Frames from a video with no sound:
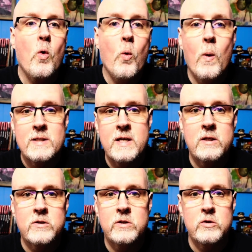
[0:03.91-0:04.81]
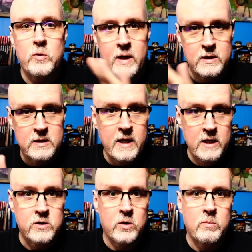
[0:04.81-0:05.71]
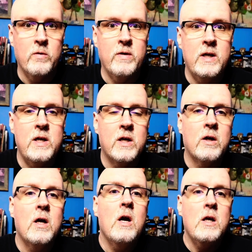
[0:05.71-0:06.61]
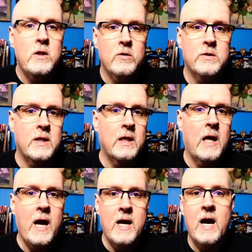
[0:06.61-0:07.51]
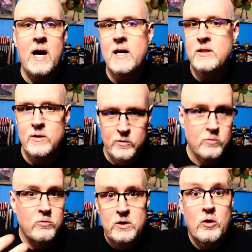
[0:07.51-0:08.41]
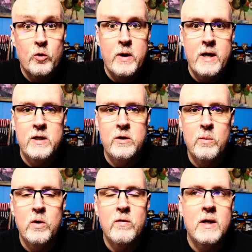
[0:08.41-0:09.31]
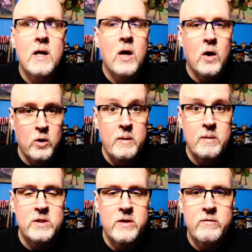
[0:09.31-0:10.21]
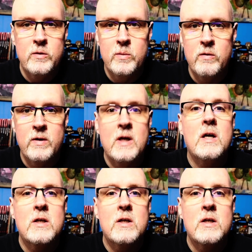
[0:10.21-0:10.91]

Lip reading: Wes Anderson directs insert movie here using AI to create a new movie or images of a new movie.